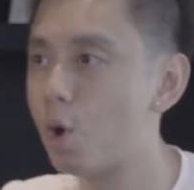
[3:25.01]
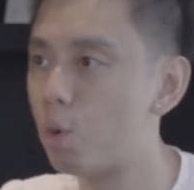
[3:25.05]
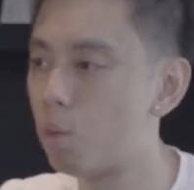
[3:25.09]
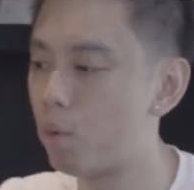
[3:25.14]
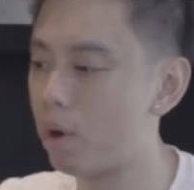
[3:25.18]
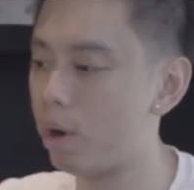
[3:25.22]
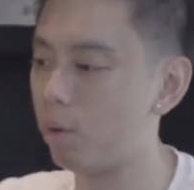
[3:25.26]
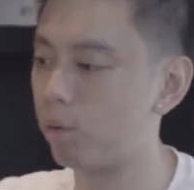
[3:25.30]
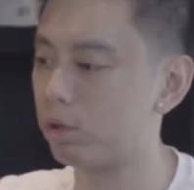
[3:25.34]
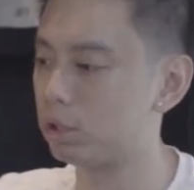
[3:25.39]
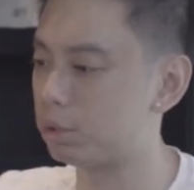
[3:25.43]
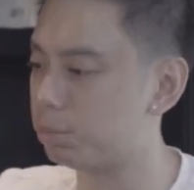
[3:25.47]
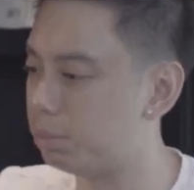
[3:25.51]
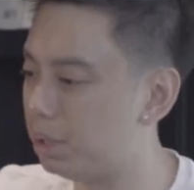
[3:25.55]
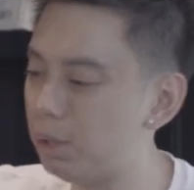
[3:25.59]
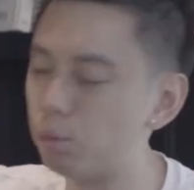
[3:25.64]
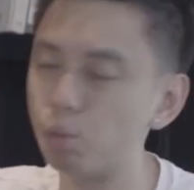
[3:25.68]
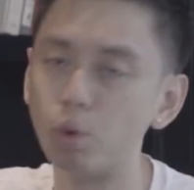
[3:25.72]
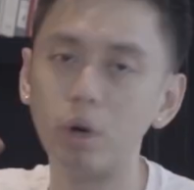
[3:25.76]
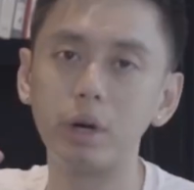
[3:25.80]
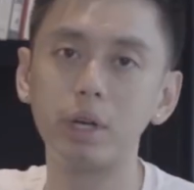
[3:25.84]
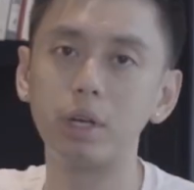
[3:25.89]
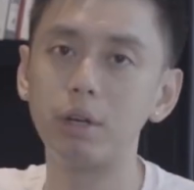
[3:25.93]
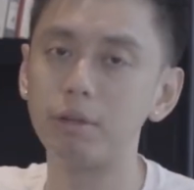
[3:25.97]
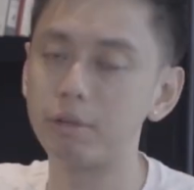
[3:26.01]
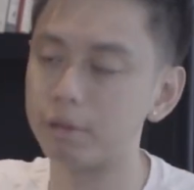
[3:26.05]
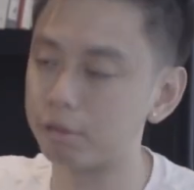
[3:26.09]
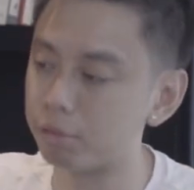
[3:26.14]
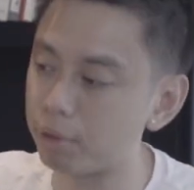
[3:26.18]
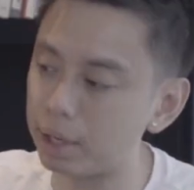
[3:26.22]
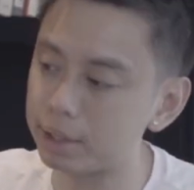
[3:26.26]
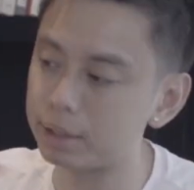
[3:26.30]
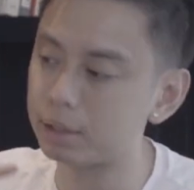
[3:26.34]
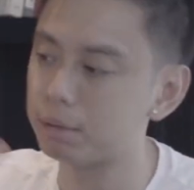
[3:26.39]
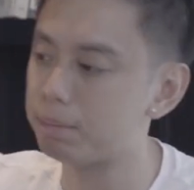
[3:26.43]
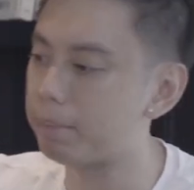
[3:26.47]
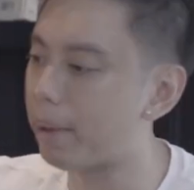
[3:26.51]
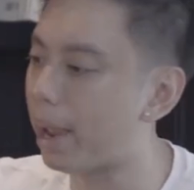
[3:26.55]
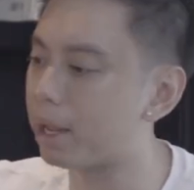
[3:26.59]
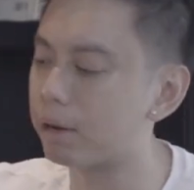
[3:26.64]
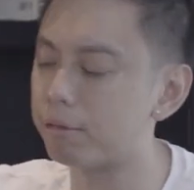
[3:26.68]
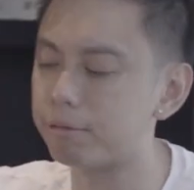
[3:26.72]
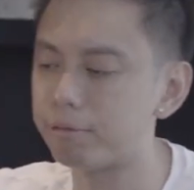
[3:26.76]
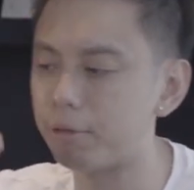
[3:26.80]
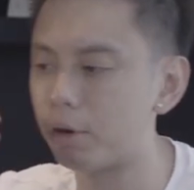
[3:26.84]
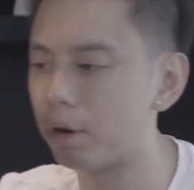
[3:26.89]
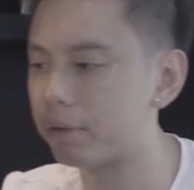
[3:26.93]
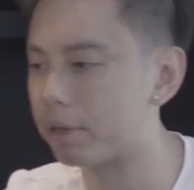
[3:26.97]
where it was me working with the writer back
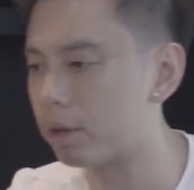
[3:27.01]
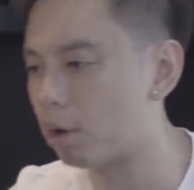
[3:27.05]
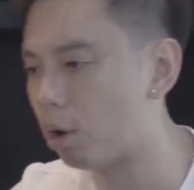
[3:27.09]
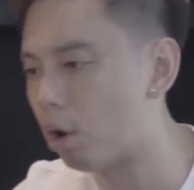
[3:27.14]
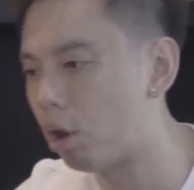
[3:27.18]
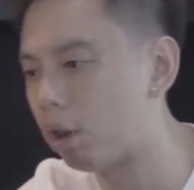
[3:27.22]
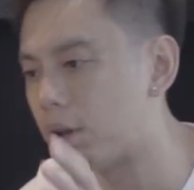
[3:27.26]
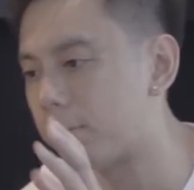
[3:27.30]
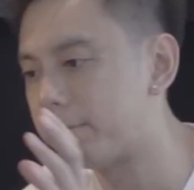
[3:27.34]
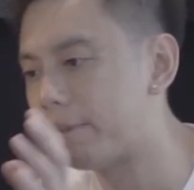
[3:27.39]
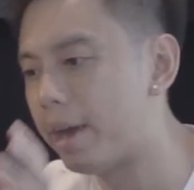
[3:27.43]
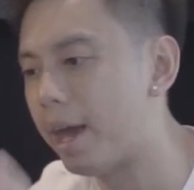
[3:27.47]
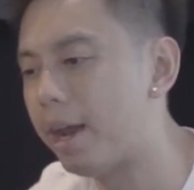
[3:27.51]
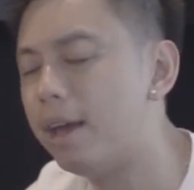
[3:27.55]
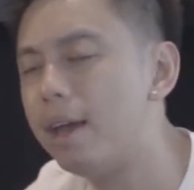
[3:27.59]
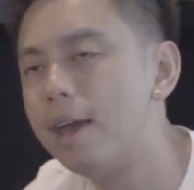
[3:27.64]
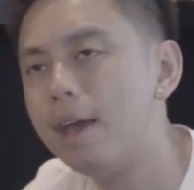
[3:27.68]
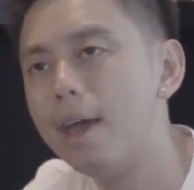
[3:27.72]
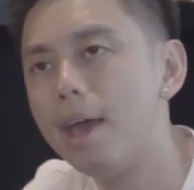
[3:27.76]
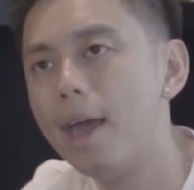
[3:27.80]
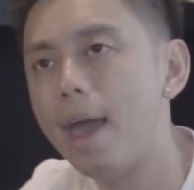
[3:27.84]
and forth and all of that.